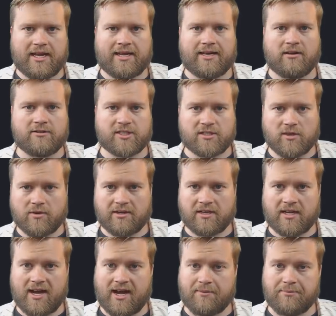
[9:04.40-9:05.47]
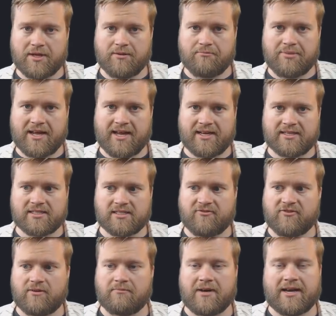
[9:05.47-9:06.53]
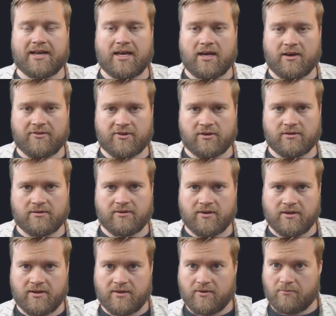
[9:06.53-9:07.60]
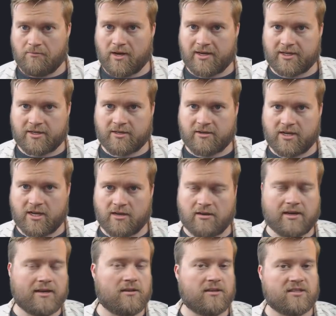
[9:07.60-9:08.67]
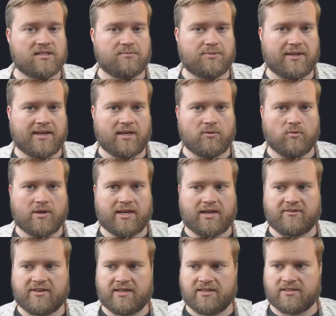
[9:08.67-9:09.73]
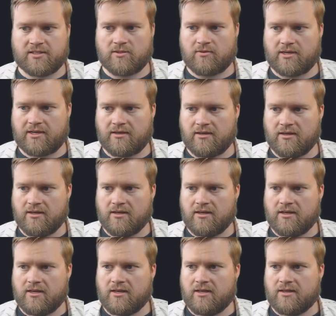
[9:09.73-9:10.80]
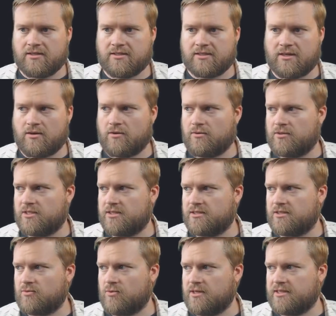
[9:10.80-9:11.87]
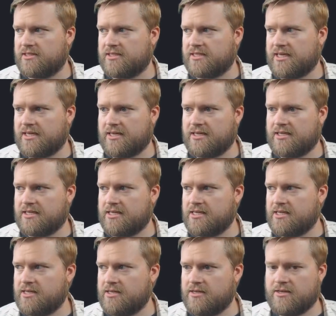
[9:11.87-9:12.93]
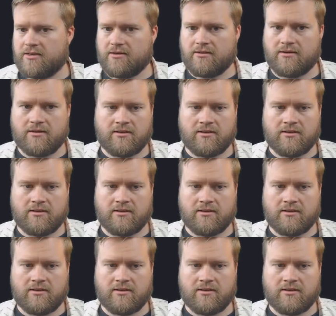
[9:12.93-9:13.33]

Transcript: and I'll just go ahead and copy and paste from my other monitor here, and I'll explain what everything's doing. So just one second here.